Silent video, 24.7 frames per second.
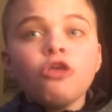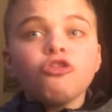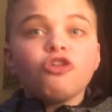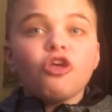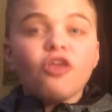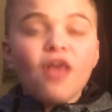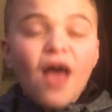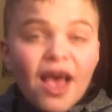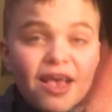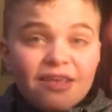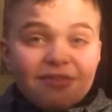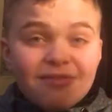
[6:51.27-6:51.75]

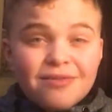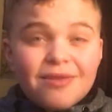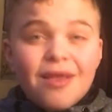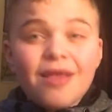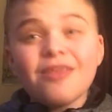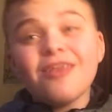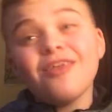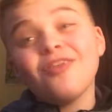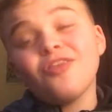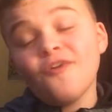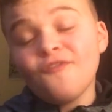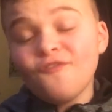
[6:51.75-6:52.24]
So that is
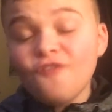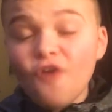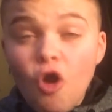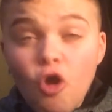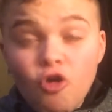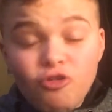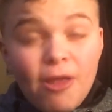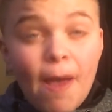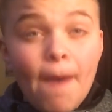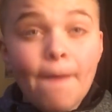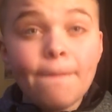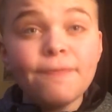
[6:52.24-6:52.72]
the
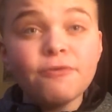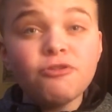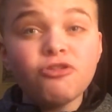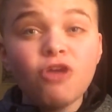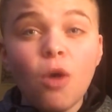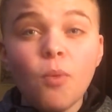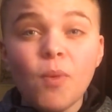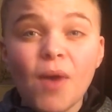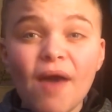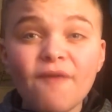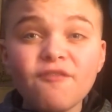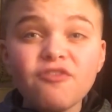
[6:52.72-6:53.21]
first
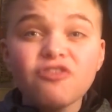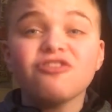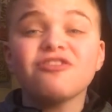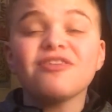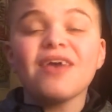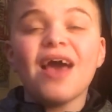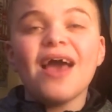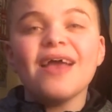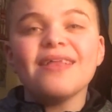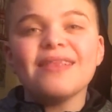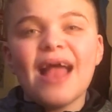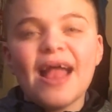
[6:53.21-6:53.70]
episode. We haven't
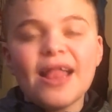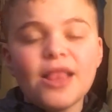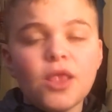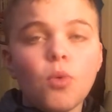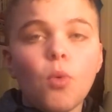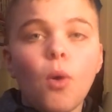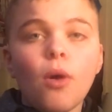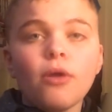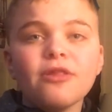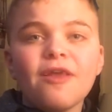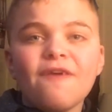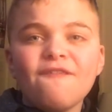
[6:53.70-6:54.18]
signed
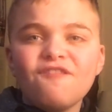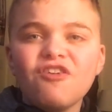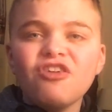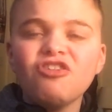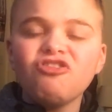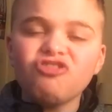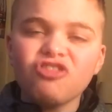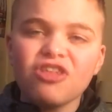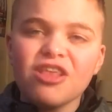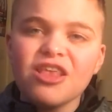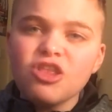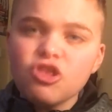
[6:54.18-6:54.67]
anyone
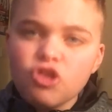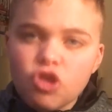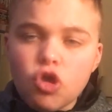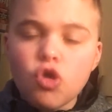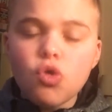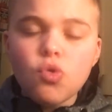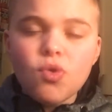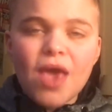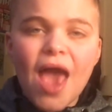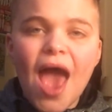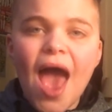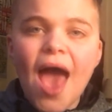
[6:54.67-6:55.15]
officially
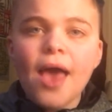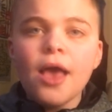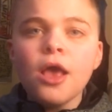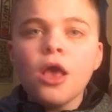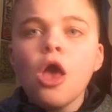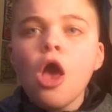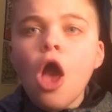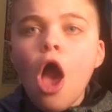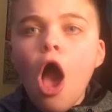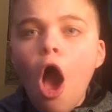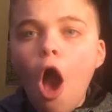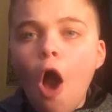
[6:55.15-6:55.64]
new yet.
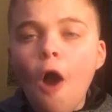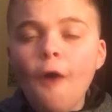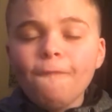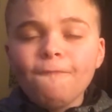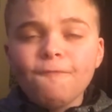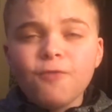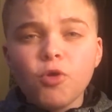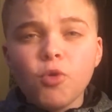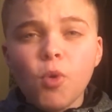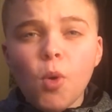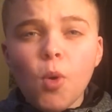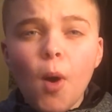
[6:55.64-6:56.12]

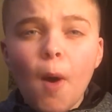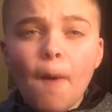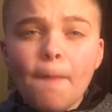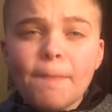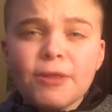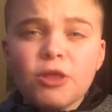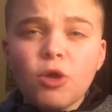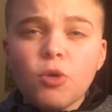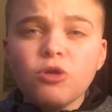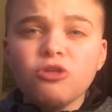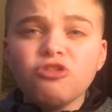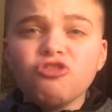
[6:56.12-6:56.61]
Hopefully we will
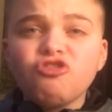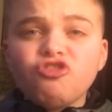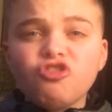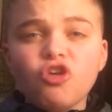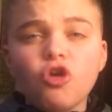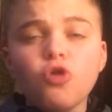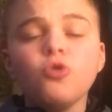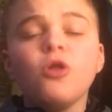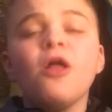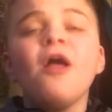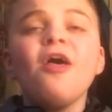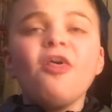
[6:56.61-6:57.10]
be doing
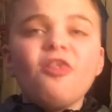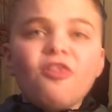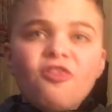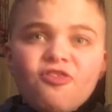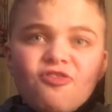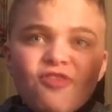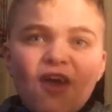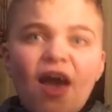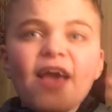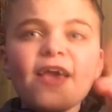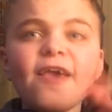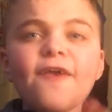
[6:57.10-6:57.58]
soon.
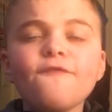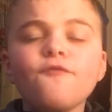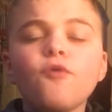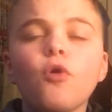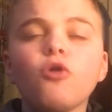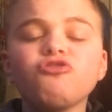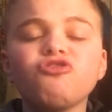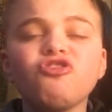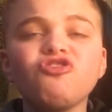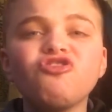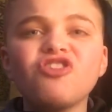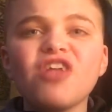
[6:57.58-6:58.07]
Thank you for
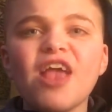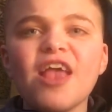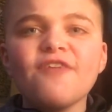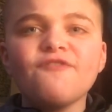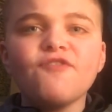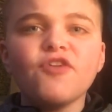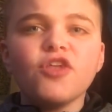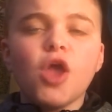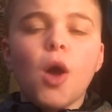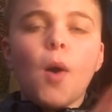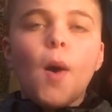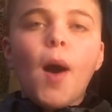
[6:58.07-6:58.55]
watching today's
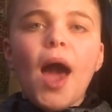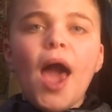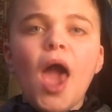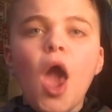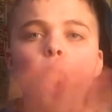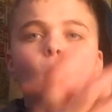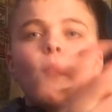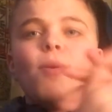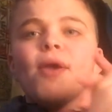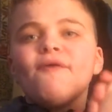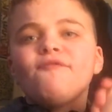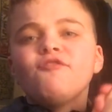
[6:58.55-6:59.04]
video. I
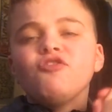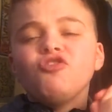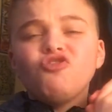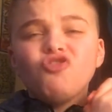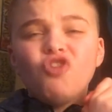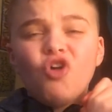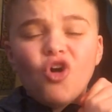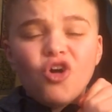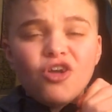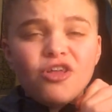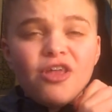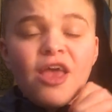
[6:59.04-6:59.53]
hope you have
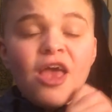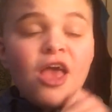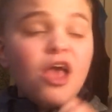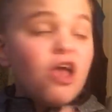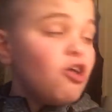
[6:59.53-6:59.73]
enjoyed.